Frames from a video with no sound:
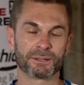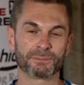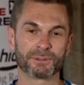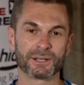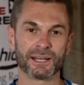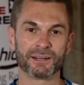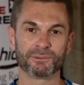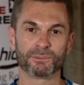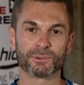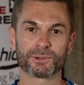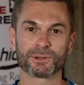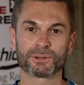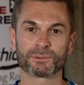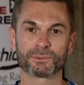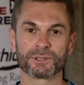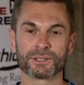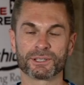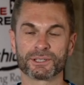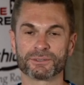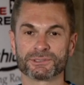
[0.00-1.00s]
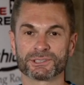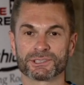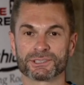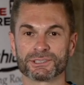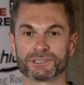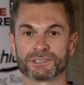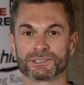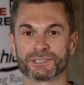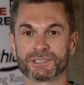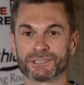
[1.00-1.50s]
But I've worked with
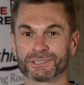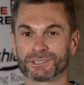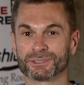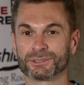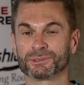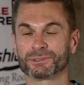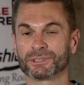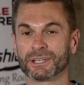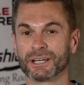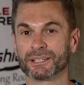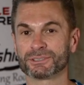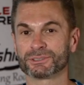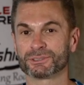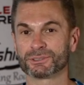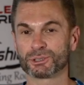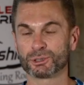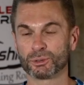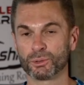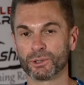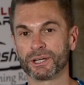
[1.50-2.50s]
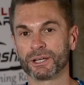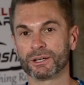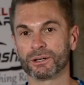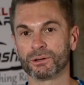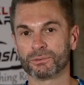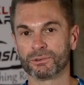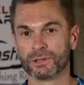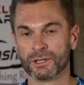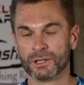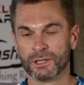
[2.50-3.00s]
Livingston since
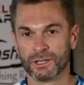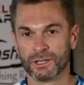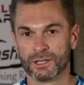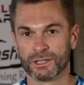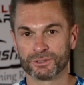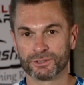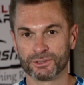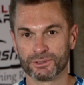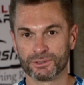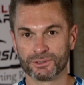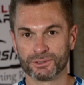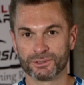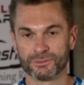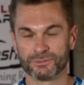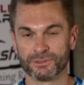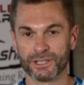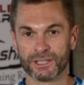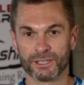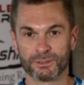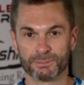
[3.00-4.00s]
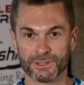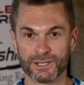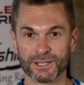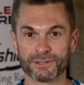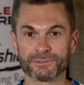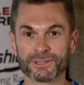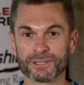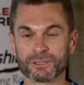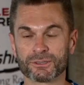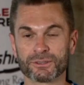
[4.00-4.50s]
2012 to develop
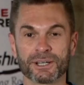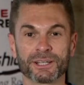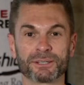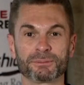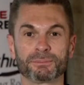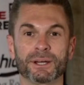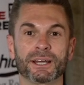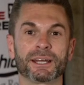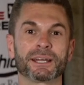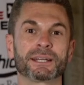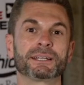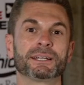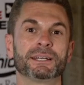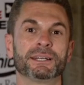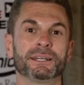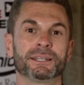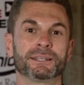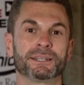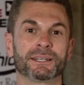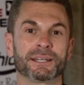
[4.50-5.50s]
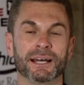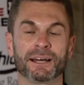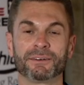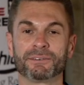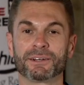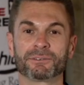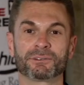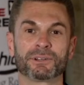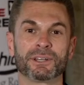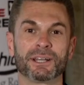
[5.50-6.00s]
every crankbait that I've
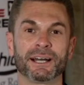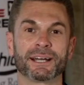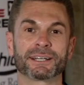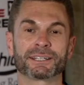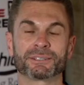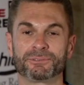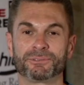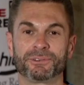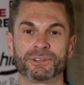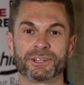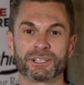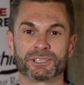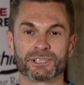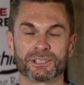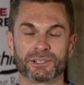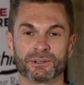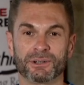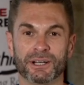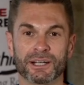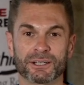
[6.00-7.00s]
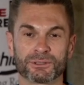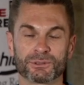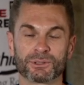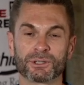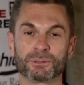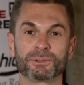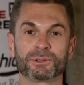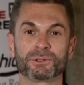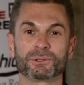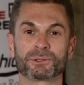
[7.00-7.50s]
ever liked to fish. You know, I grew
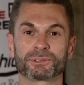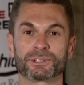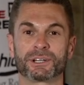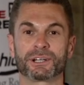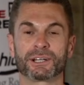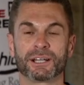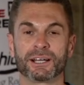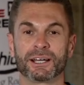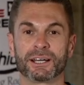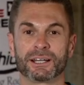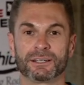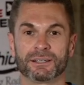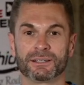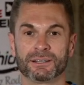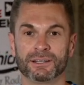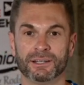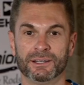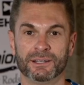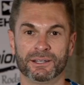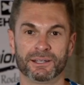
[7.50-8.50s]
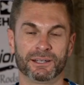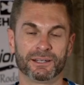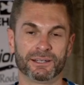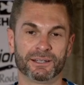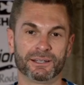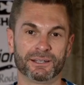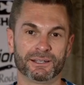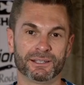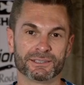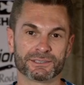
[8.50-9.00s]
up in North Carolina
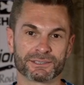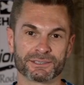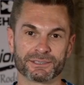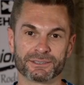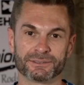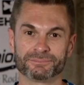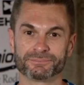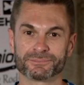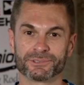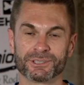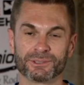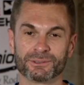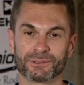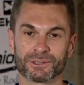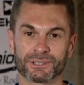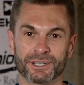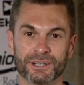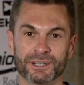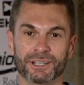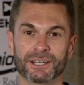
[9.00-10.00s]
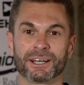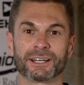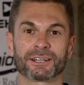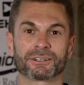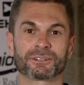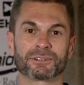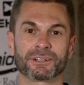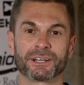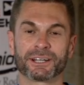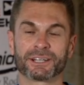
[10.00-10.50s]
as a, you know, a Carolina
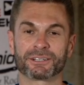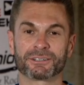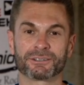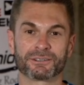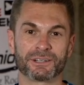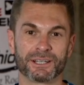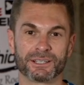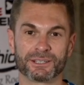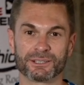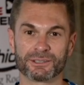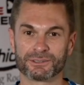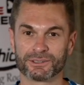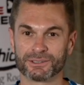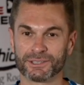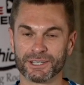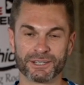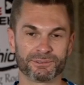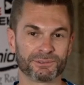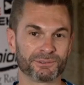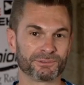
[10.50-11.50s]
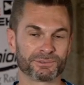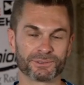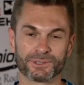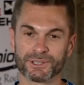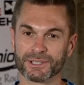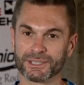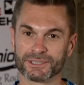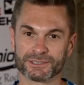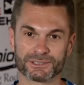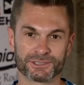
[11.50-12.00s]
cranker right there, and David
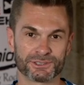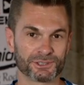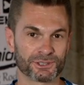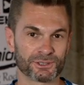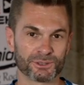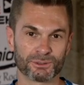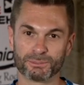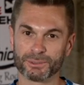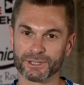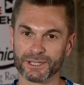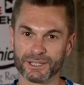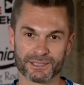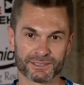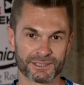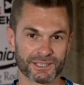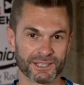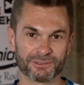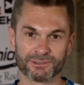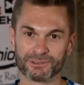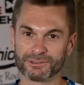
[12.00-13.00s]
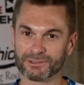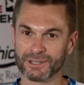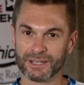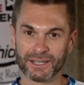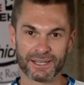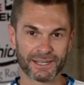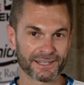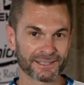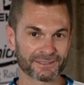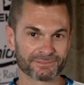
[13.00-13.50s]
Fritz, Gerald Beck, David
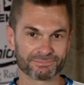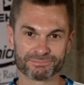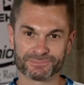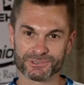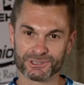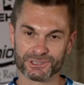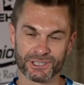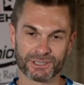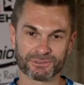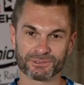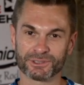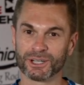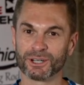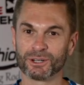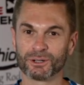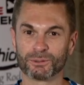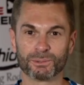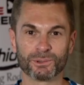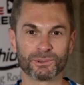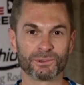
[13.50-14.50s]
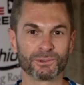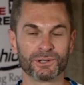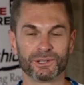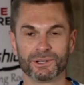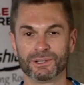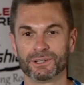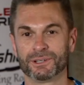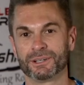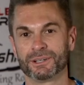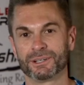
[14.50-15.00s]
Wright, Jeff Coble,
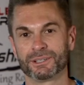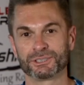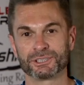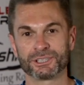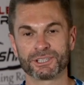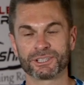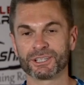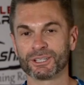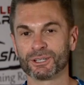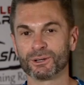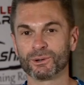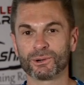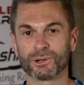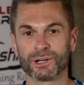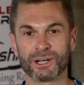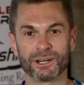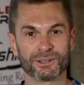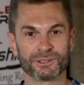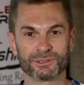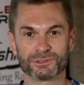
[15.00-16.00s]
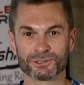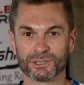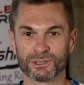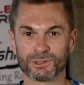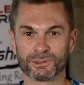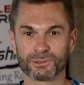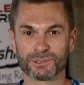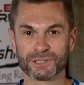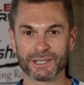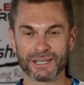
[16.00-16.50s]
Jerry Lohr, all those
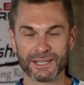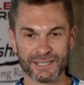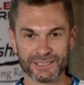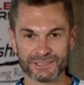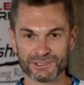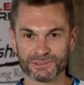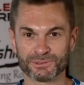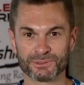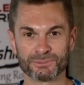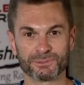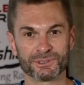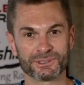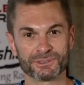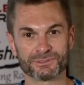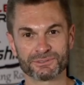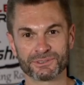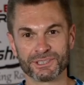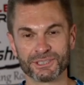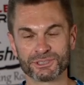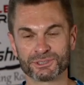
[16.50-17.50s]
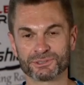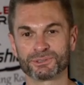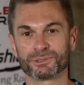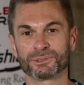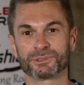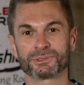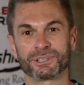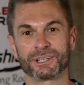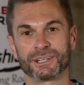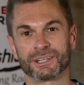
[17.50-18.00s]
old guys from the Eastern
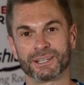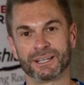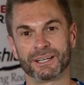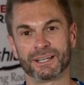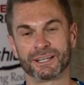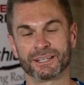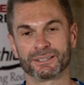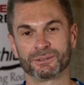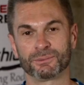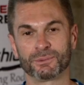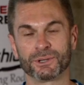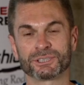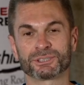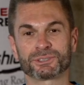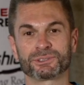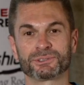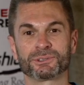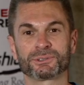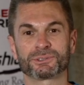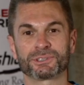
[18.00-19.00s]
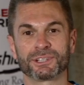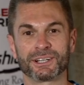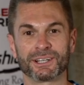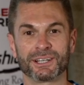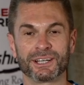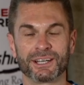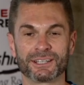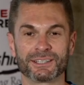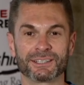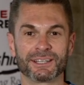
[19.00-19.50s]
North Carolina and Western North
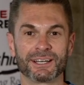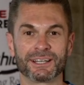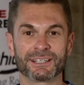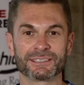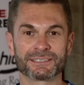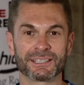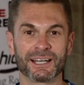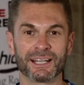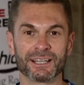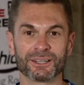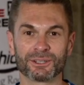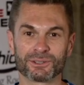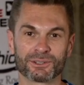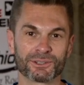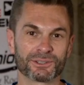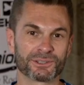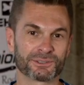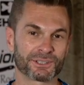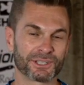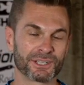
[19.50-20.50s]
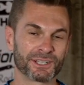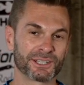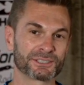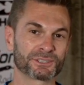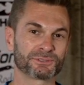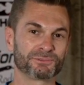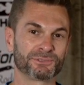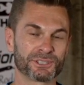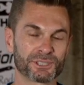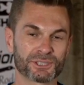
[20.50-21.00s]
Carolina days. I learned to catch
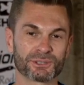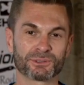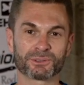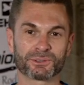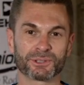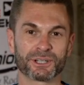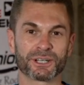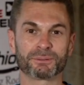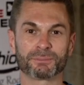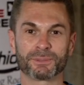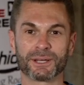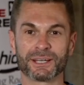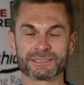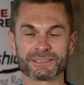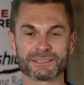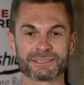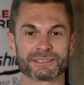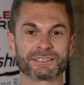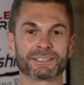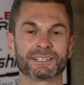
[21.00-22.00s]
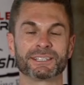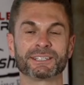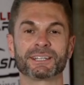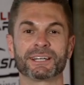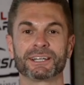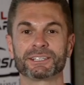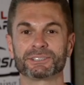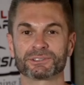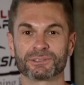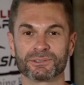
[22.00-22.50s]
fish on crankbaits as a
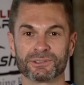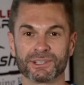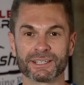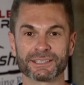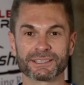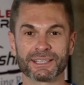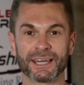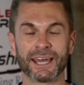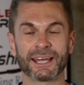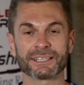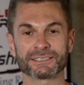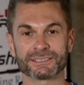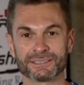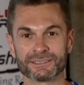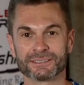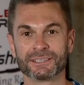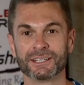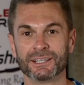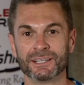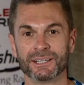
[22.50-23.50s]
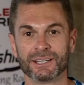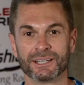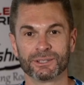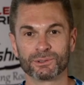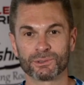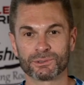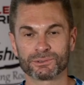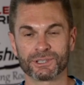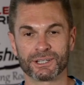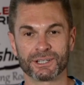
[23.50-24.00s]
teenager on Lake Gaston,
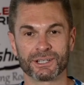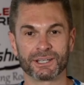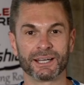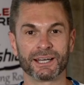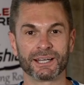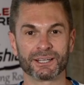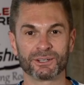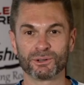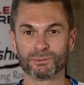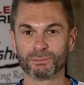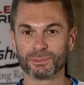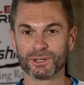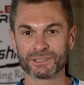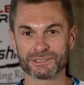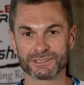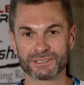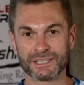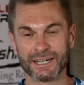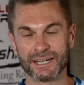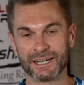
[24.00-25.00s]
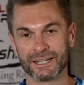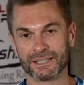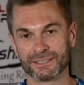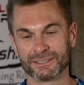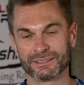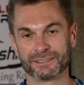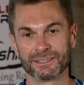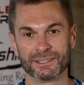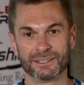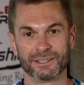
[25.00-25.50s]
North Carolina, on Bugs
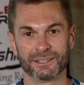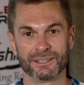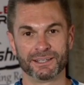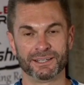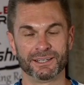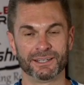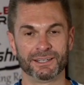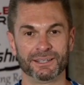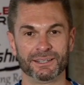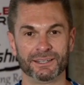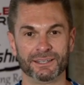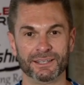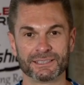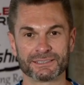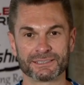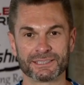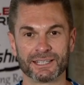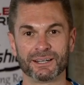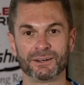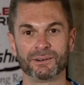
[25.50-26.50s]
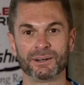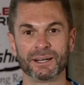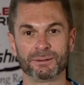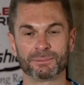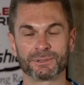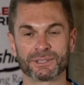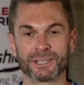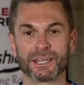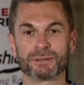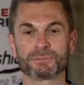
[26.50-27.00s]
Island, and that's how I
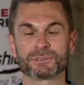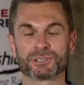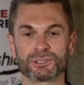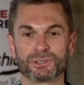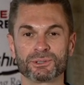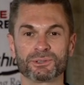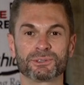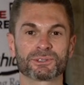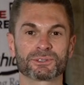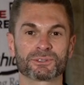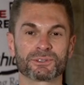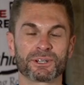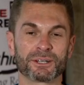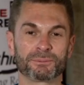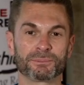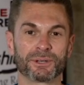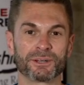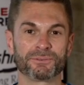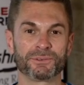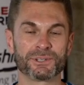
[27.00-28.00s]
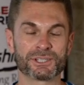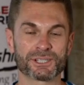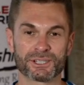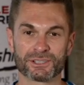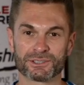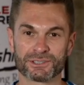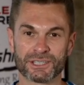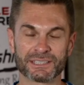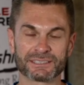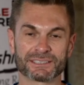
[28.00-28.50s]
became a student of crankbait fishing,
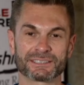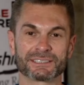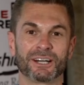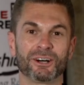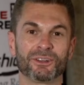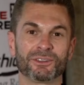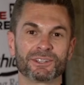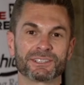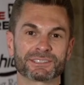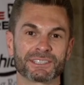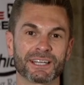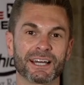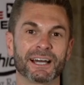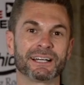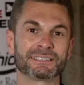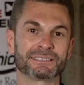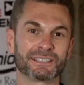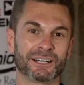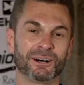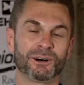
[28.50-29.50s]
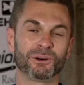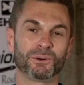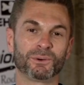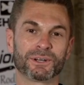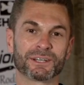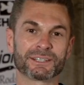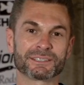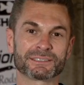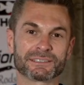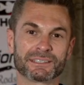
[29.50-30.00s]
because I saw these guys
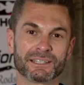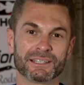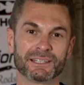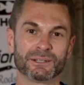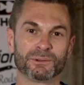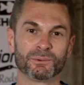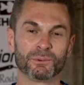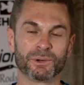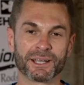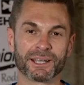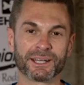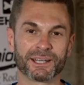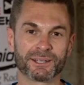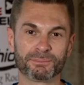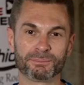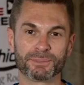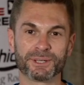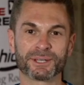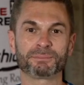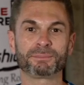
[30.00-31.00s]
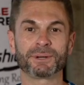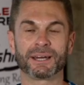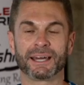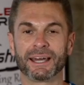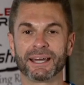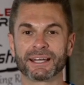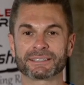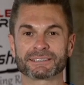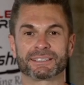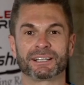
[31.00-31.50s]
always weighing in big
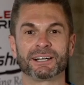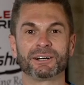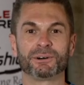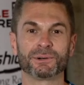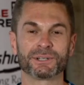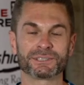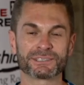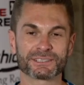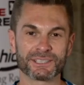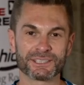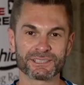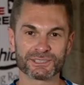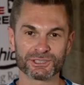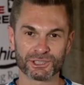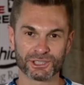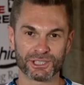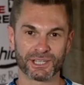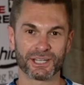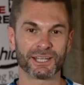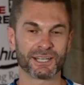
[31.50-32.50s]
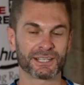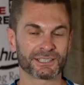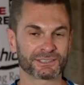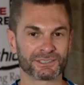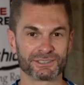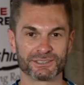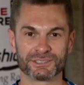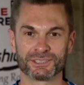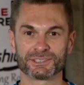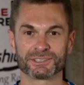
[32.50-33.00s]
bags and always getting checks,
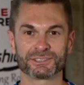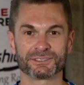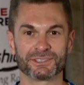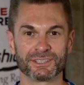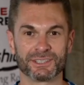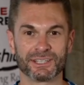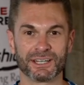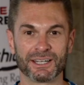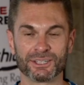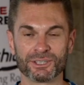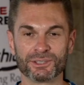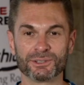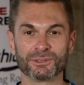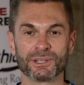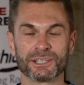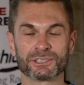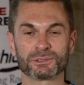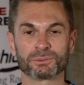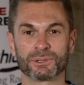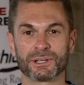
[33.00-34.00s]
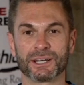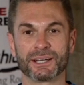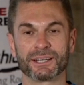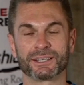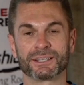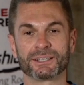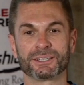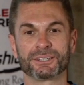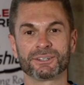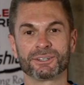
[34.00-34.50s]
and just, and I knew that's what I
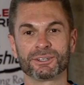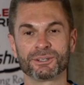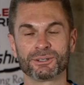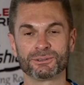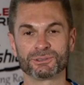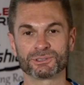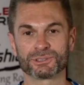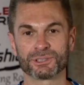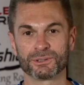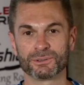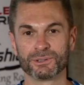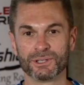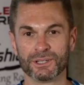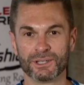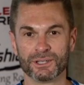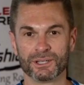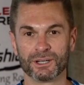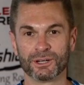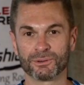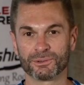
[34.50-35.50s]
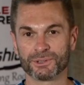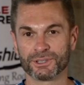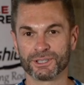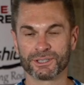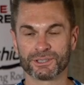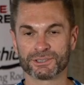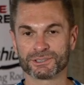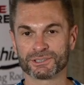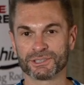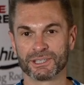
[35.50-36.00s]
needed to do. So over the
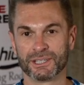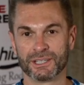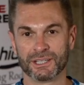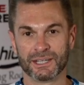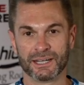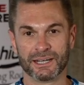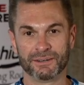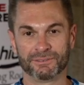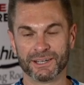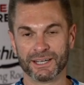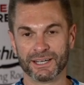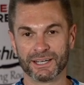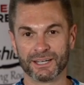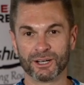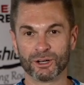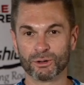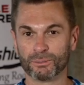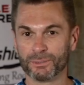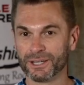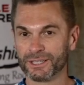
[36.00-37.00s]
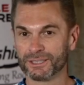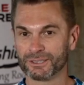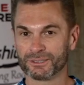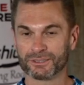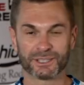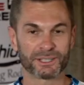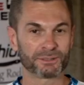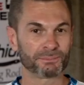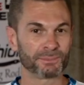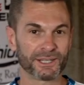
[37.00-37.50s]
years, I've had homemade
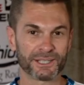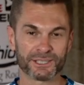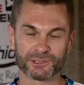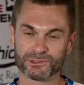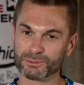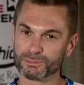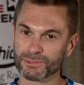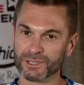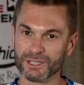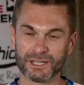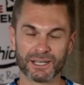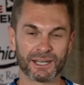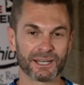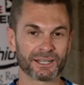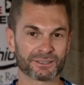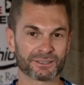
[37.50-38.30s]
crankbaits from a lot